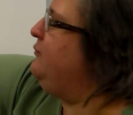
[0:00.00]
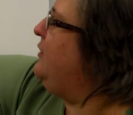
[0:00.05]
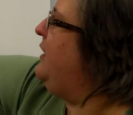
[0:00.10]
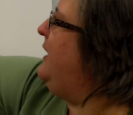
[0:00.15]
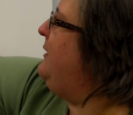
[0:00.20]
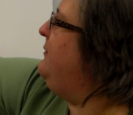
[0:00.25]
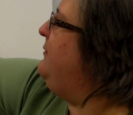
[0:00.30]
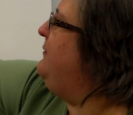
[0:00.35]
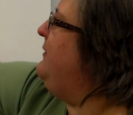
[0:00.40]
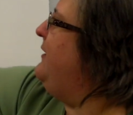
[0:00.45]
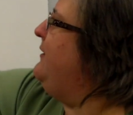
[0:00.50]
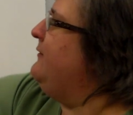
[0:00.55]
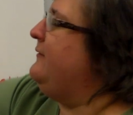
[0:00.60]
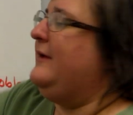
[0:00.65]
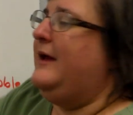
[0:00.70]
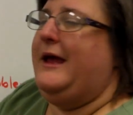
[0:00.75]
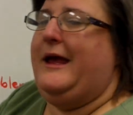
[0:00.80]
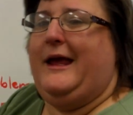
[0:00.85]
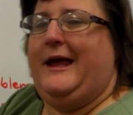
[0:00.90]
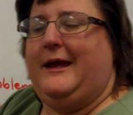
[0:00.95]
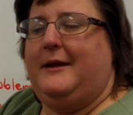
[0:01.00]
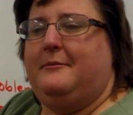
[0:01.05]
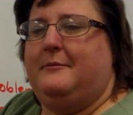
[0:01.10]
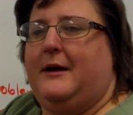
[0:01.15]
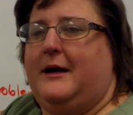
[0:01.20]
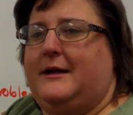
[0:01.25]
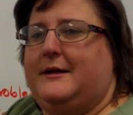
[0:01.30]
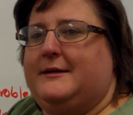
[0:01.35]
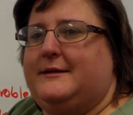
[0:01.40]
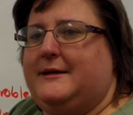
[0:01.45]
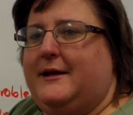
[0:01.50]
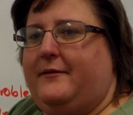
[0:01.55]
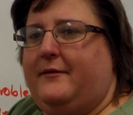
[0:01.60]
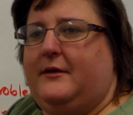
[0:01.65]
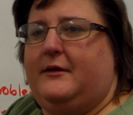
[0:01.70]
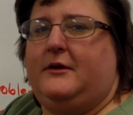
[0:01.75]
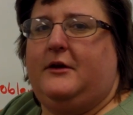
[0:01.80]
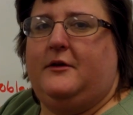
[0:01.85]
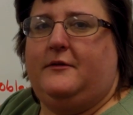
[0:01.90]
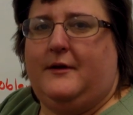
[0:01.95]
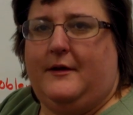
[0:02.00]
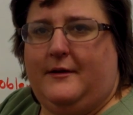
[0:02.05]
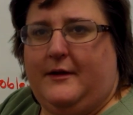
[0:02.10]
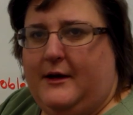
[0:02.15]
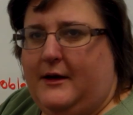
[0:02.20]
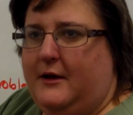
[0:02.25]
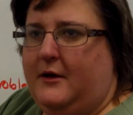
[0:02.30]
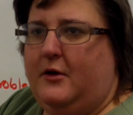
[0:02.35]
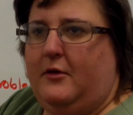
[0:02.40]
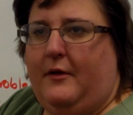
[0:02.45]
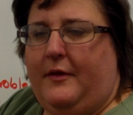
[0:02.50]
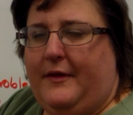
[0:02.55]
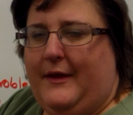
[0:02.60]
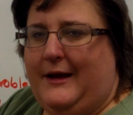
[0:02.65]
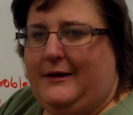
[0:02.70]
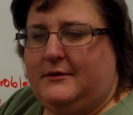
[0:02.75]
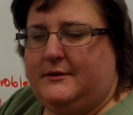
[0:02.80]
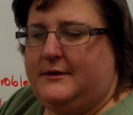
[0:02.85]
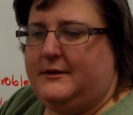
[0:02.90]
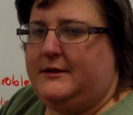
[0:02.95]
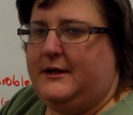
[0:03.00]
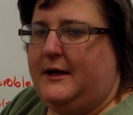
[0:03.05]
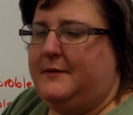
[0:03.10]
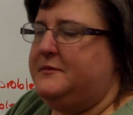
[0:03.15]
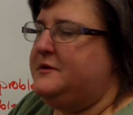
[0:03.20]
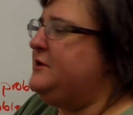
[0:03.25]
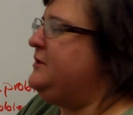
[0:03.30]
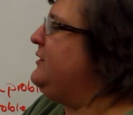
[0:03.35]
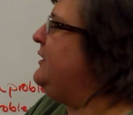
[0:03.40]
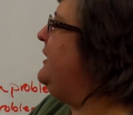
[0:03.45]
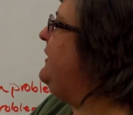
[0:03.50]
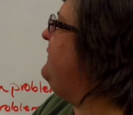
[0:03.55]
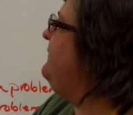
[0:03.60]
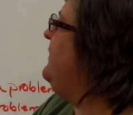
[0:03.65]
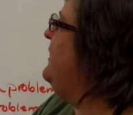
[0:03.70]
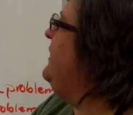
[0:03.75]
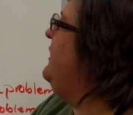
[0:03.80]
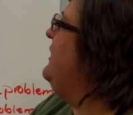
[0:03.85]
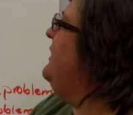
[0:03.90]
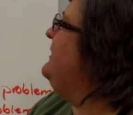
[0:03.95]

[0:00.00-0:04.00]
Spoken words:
problem of 8 minus 7, you've done that I know 1,000 times in your life,